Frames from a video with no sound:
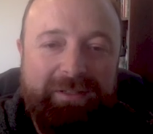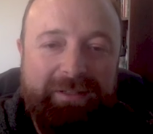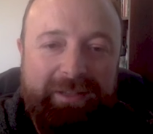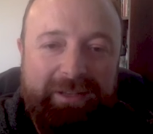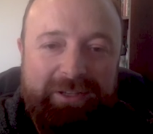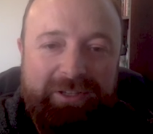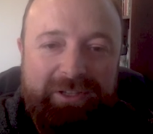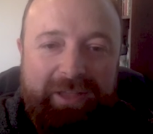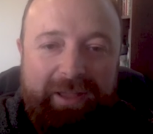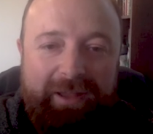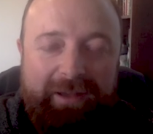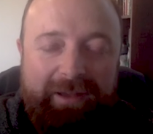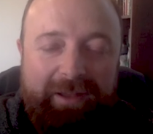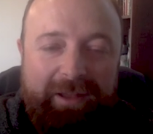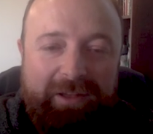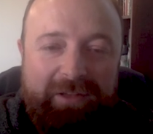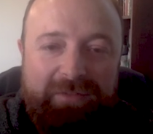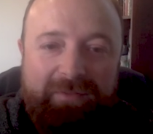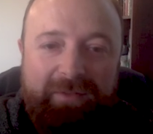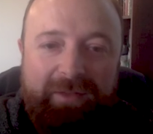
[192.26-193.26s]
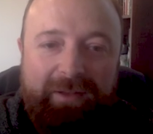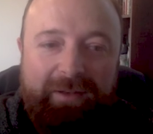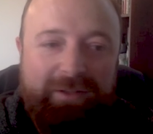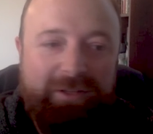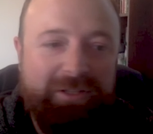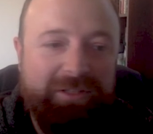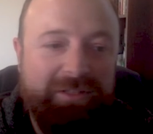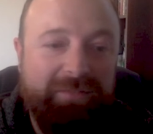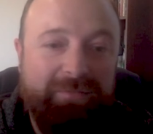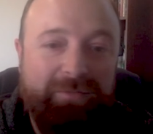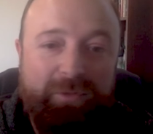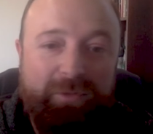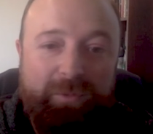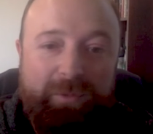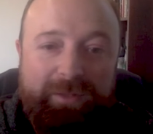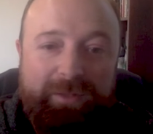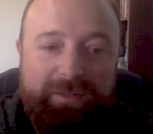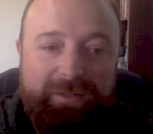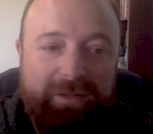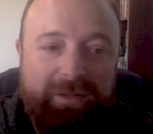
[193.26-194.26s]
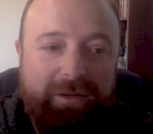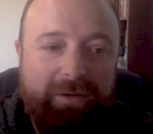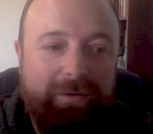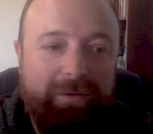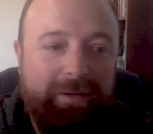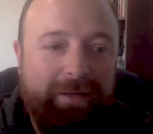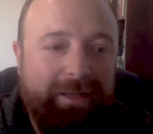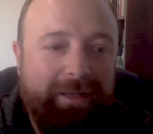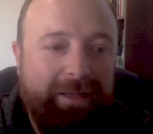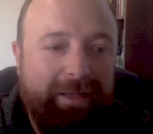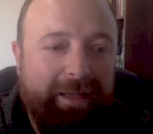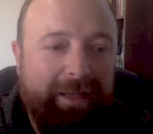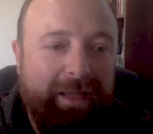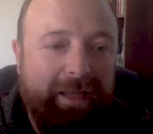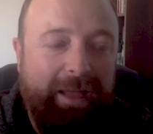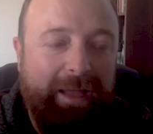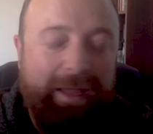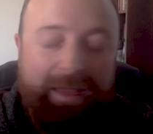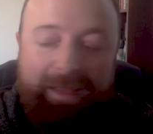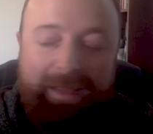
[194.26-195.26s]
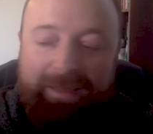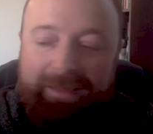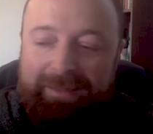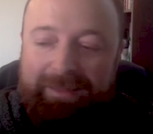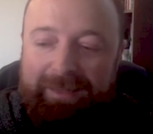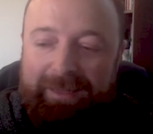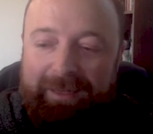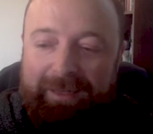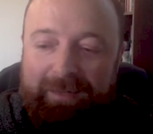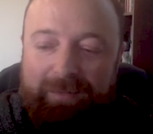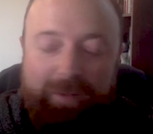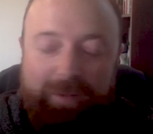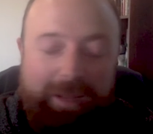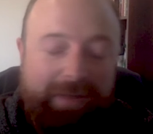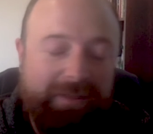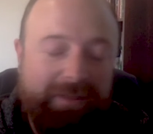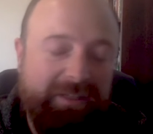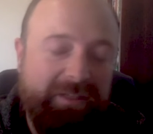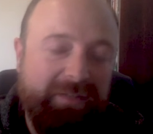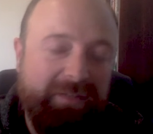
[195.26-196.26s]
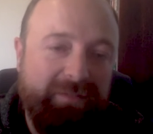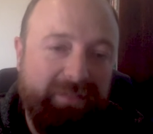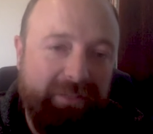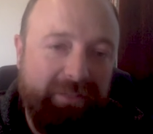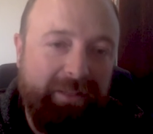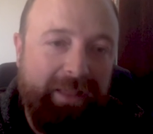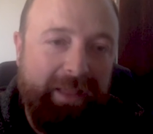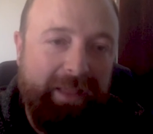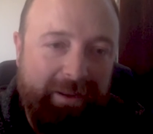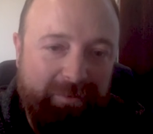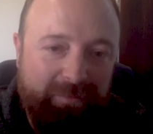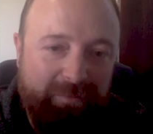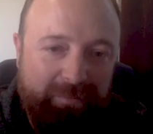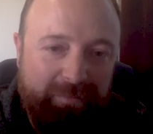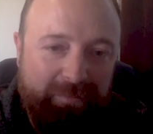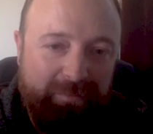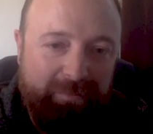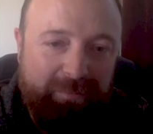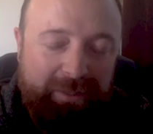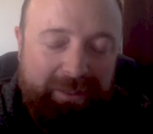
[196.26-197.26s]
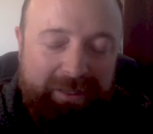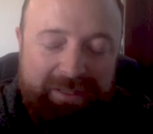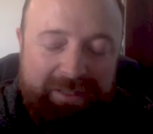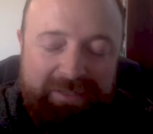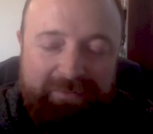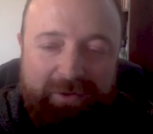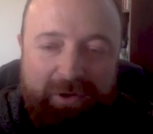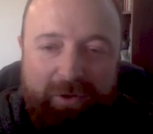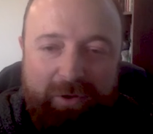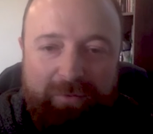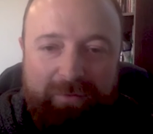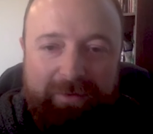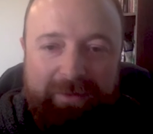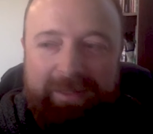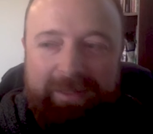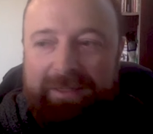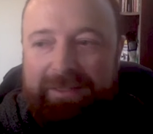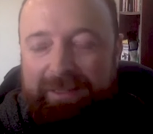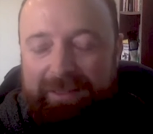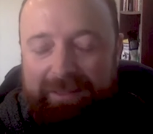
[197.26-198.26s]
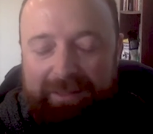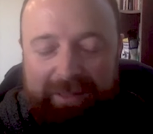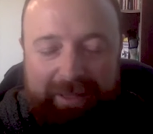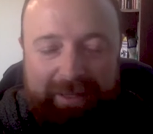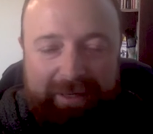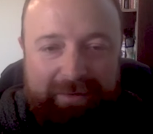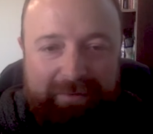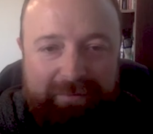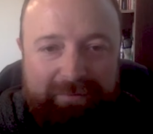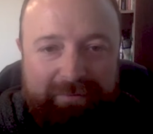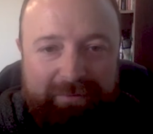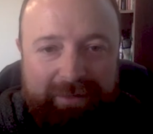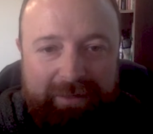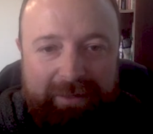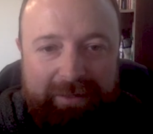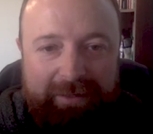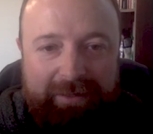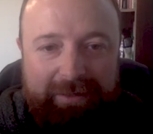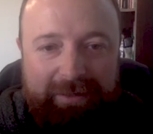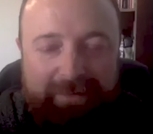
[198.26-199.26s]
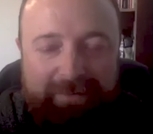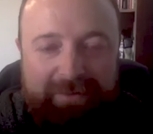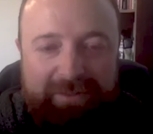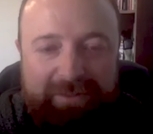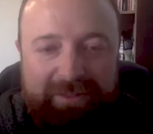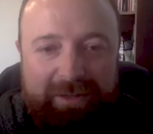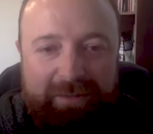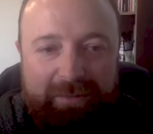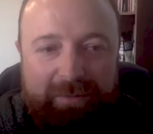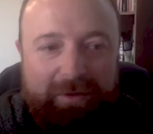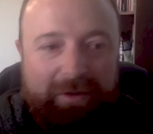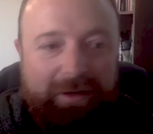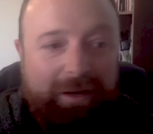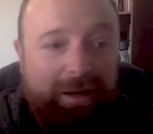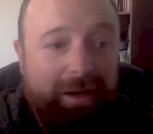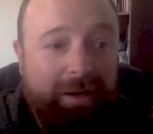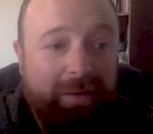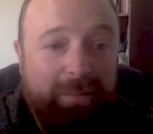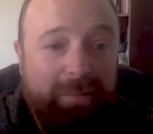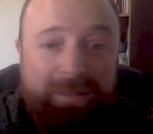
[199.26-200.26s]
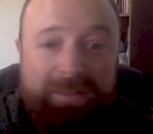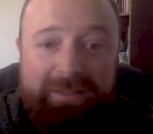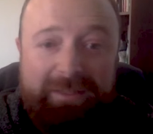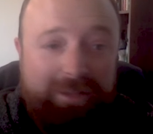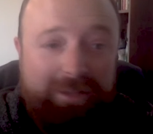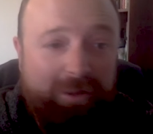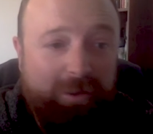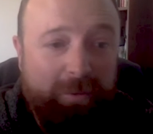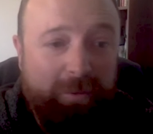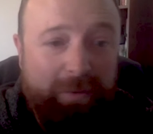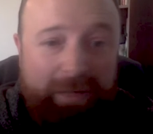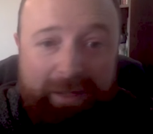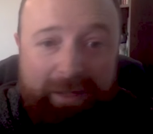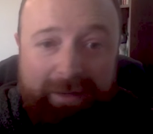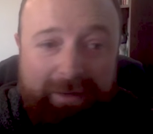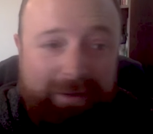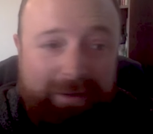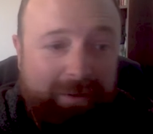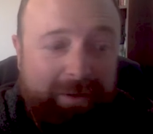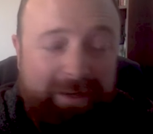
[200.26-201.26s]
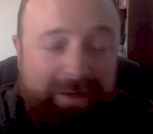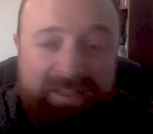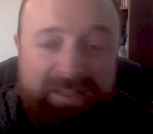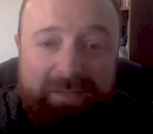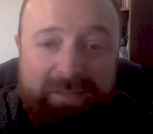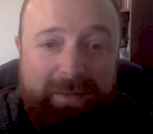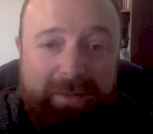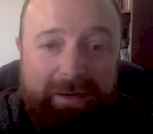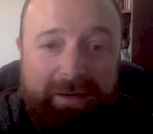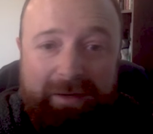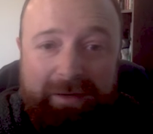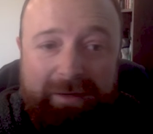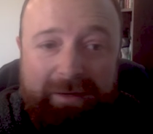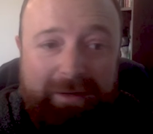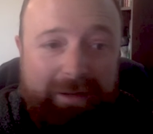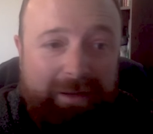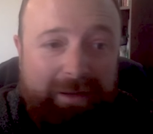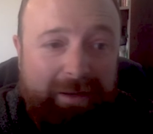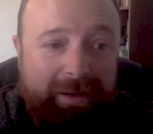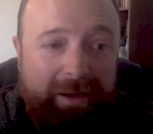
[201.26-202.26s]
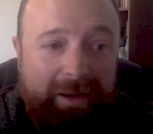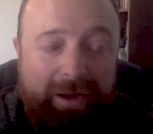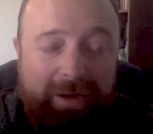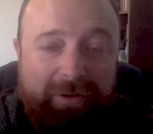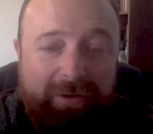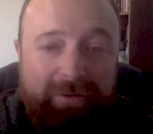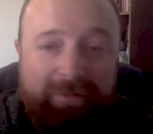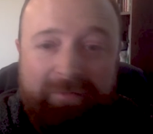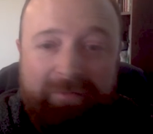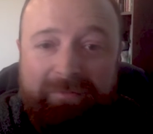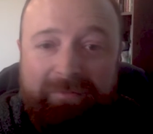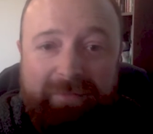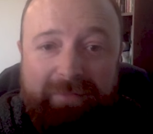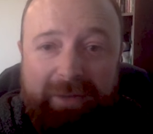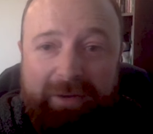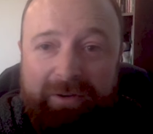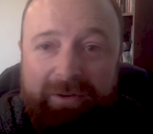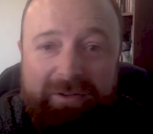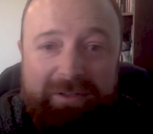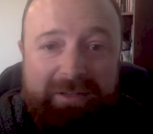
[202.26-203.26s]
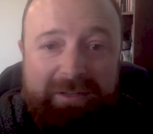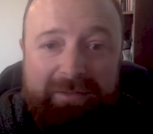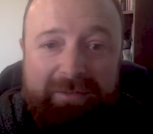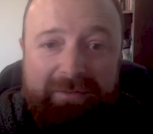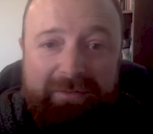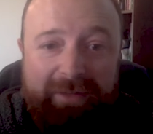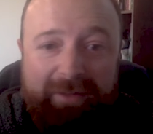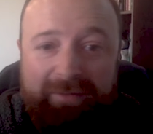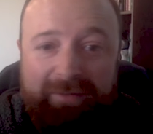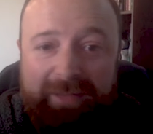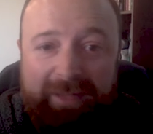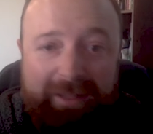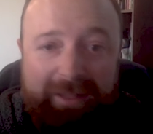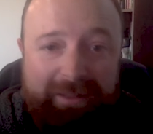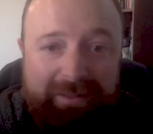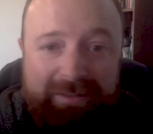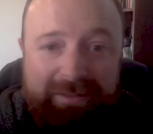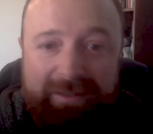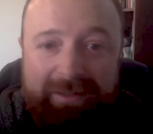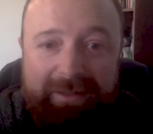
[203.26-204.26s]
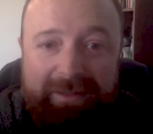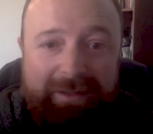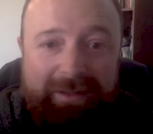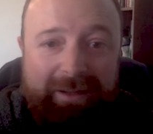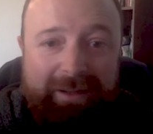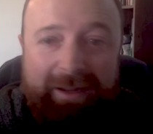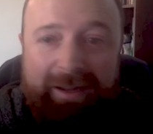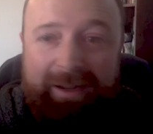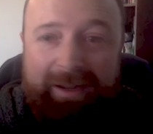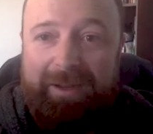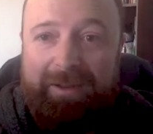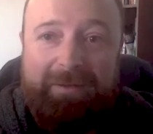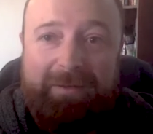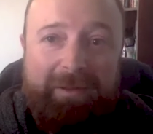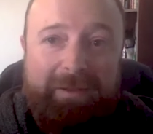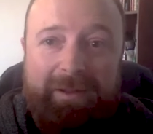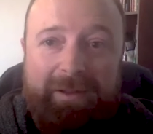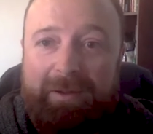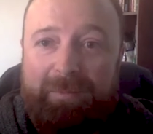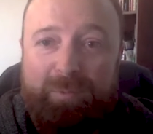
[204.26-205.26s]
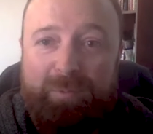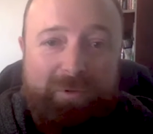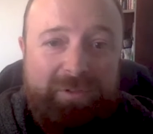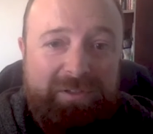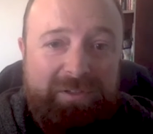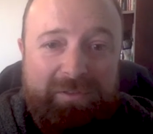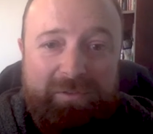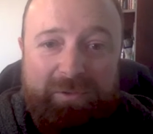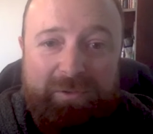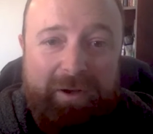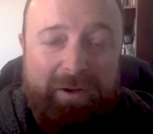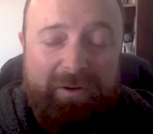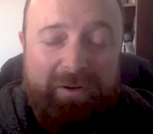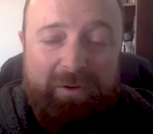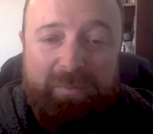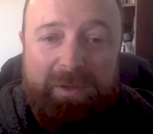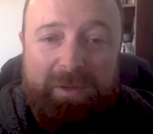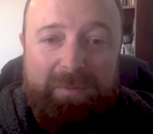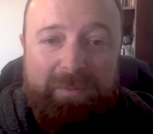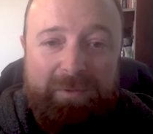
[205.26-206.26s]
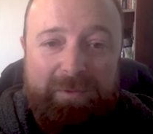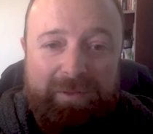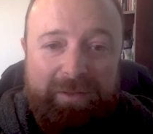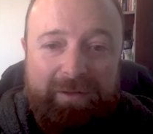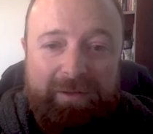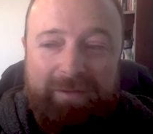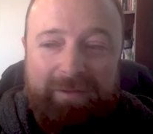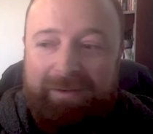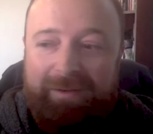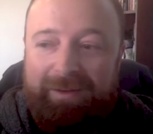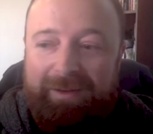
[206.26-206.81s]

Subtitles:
Kids Can Catch event just a few weeks ago, and we had to delay it because of COVID to the late of the summer. But still, we had an estimated 175 kids, upwards of 300 people there,